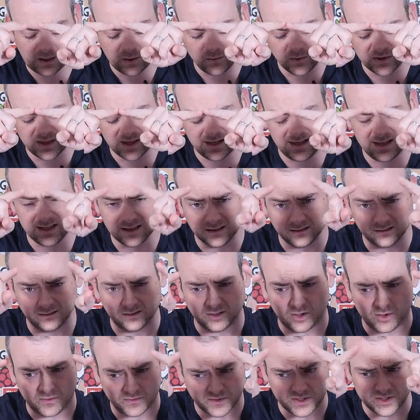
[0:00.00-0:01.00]
with a
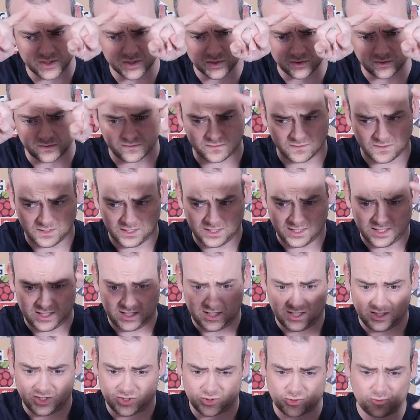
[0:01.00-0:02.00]
little, often sort of
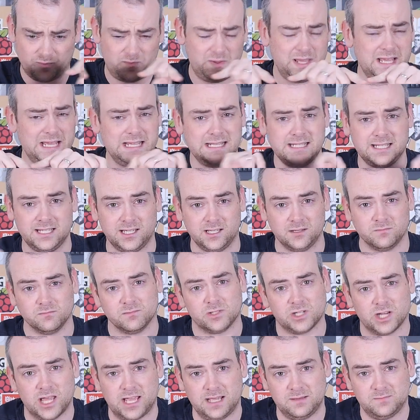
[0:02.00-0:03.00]
trapezium
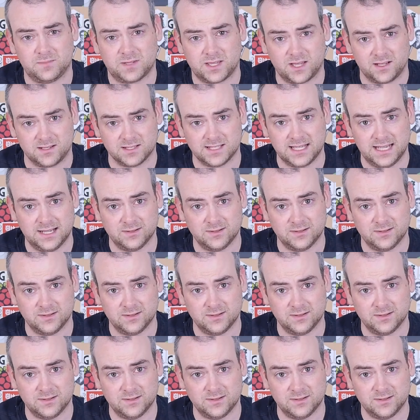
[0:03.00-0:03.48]
shape cut